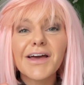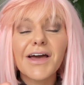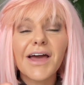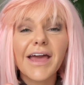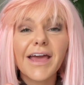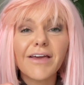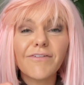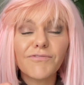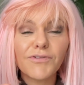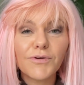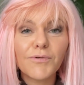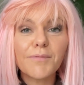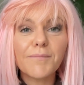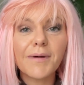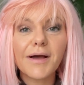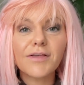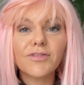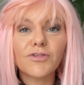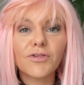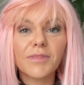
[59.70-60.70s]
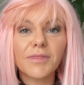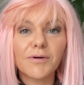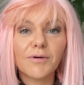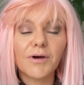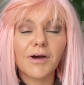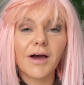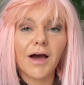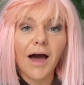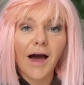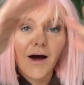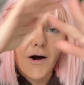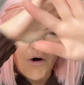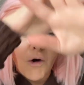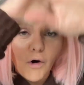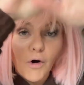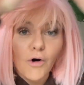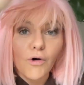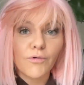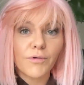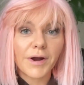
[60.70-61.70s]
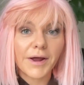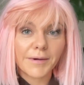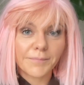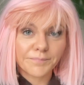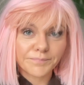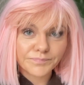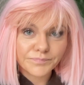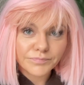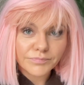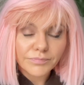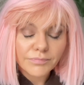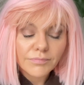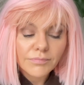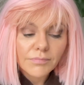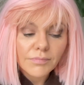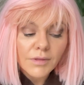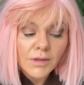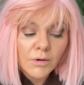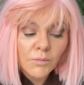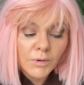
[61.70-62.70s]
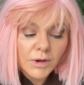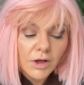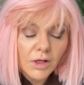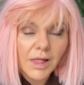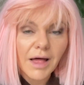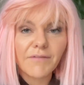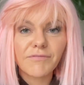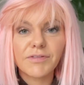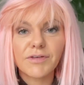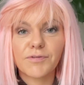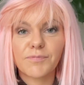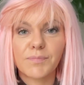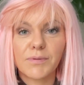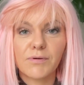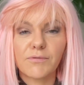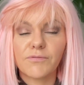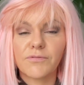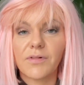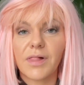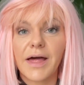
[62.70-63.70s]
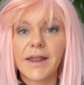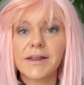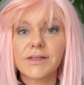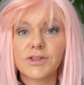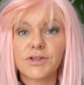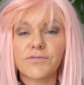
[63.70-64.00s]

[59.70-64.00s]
If you imagine that our aura, we all have this beautiful energy